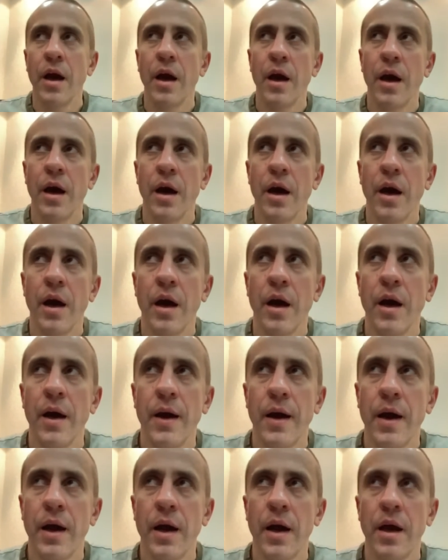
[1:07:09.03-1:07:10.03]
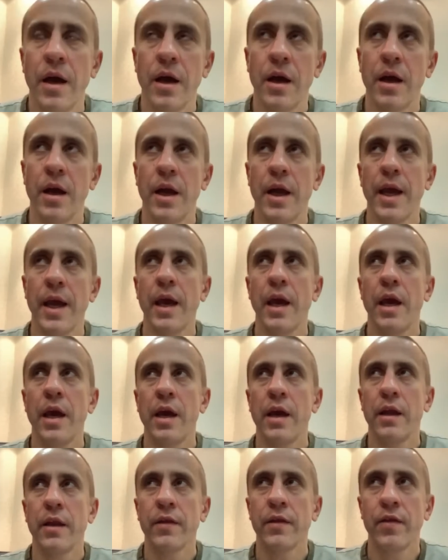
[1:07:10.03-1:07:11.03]

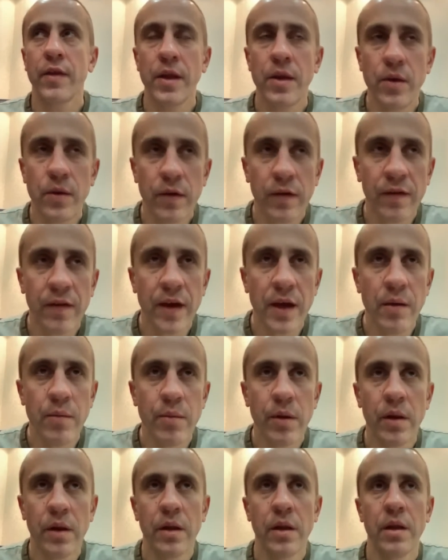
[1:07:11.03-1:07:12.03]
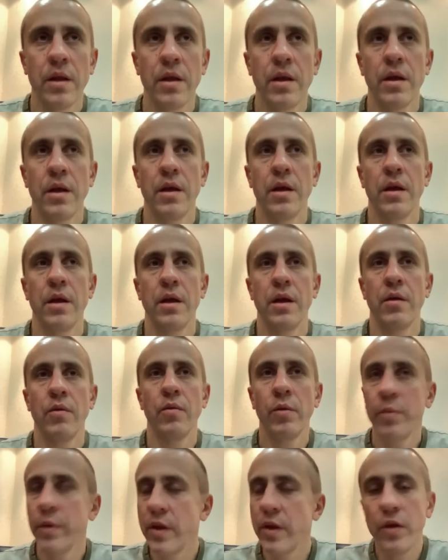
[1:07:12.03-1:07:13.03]
And the news table
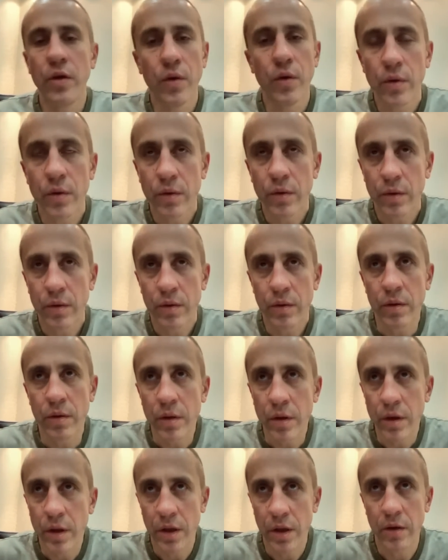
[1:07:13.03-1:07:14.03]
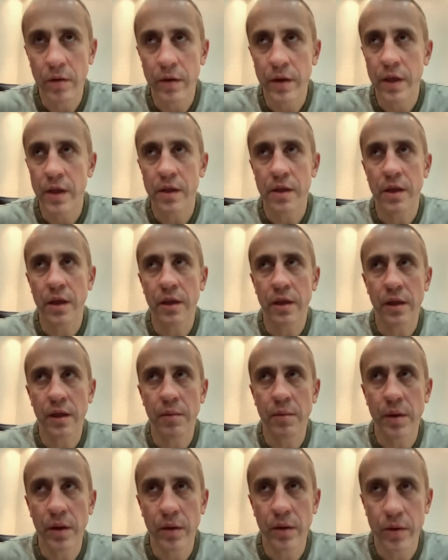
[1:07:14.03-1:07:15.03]
will be new. It's not going
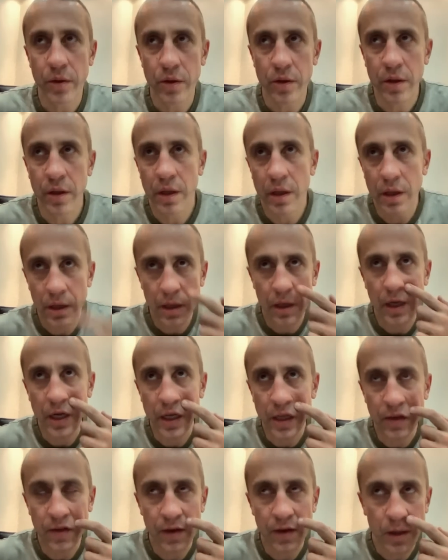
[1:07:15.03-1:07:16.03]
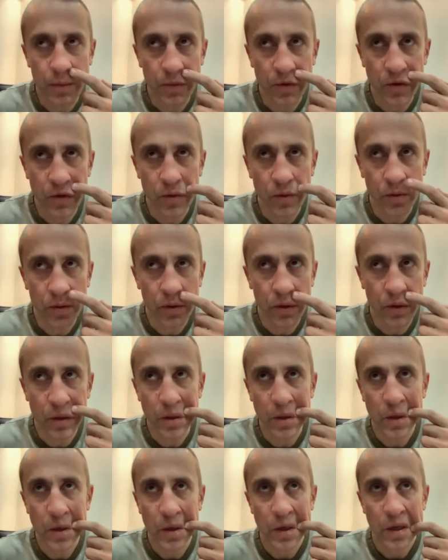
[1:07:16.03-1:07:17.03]
to be launched anytime soon,
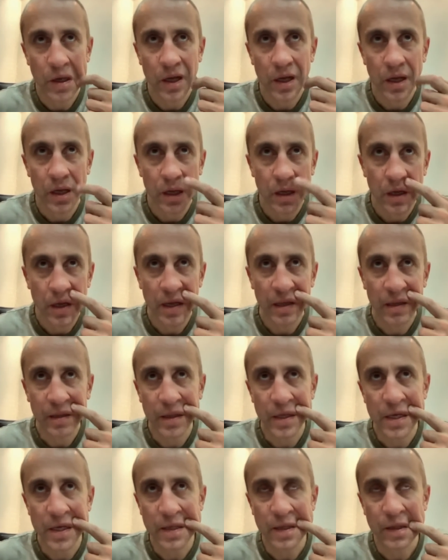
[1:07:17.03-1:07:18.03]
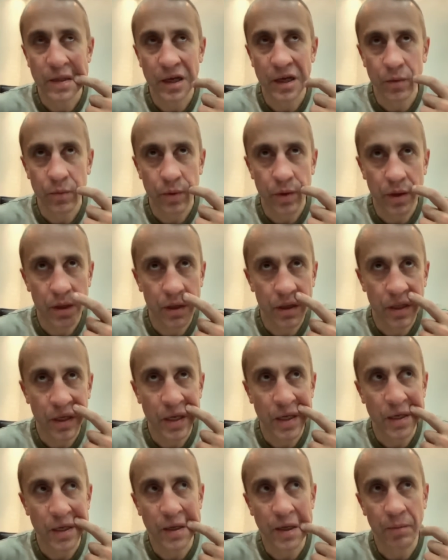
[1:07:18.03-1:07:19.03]
at least not within
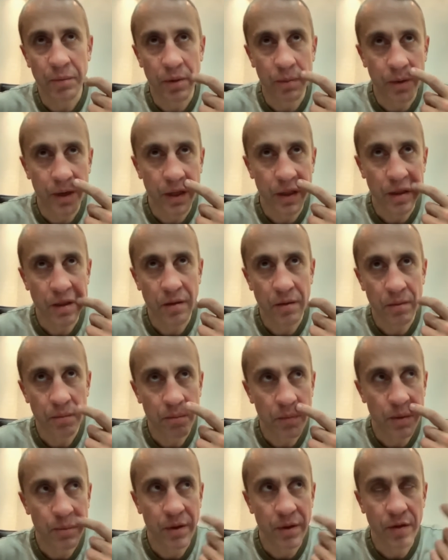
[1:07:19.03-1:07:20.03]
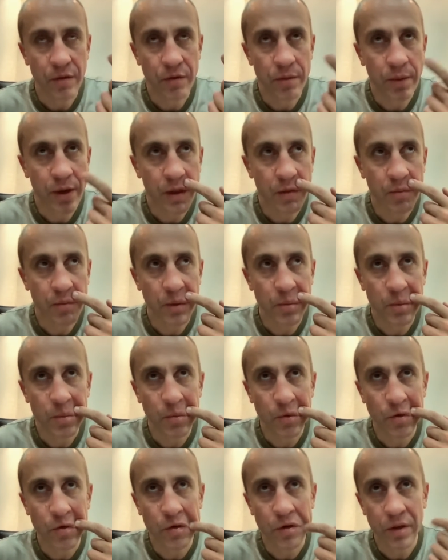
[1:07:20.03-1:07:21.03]
a couple months, maybe 3 months, maybe
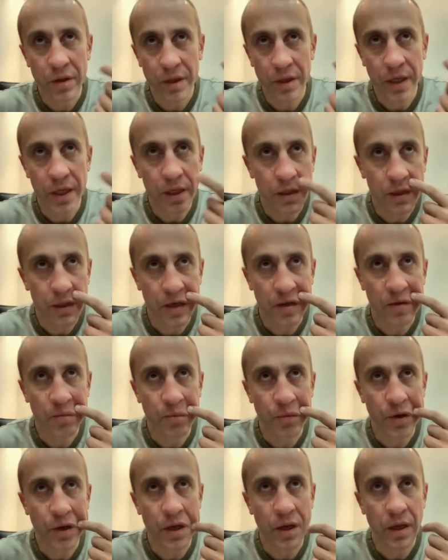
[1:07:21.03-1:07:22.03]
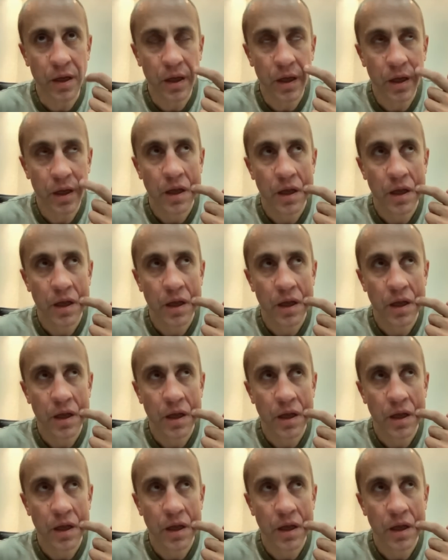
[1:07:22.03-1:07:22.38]
more, like next spring.